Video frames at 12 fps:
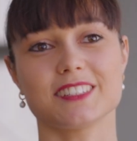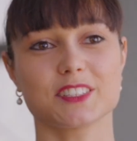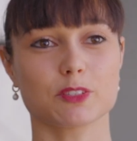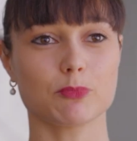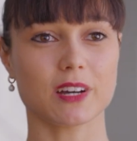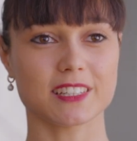there
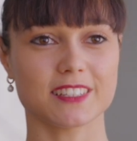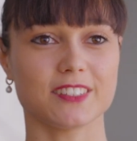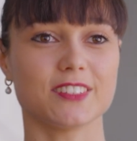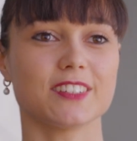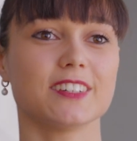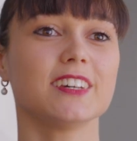is a
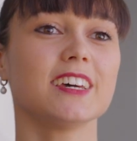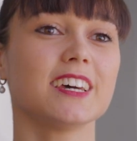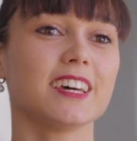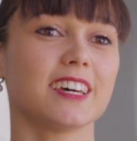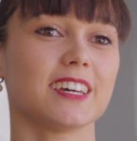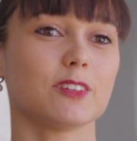padded
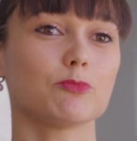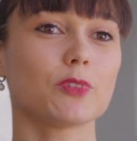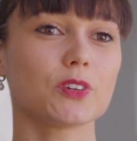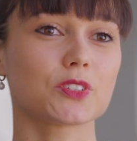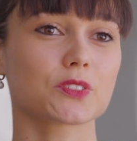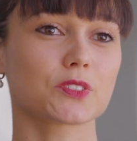
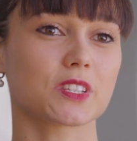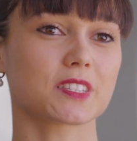point shows.